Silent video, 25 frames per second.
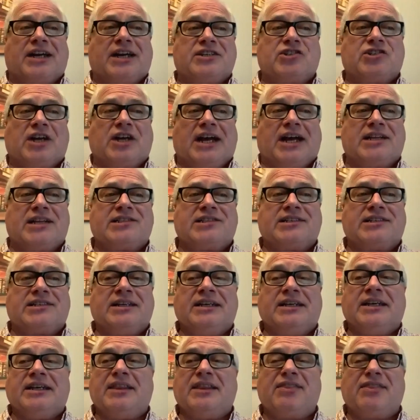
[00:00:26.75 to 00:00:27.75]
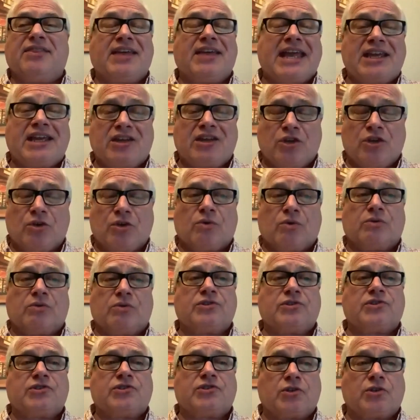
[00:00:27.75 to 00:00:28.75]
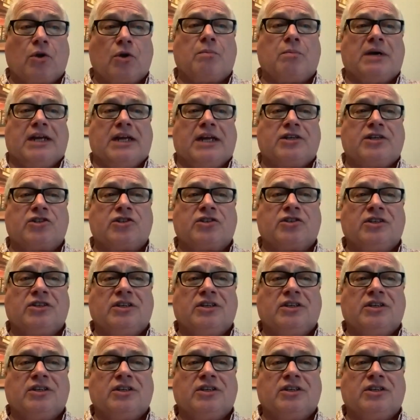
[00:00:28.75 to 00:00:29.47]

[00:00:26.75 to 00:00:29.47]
Chats, thank you so much.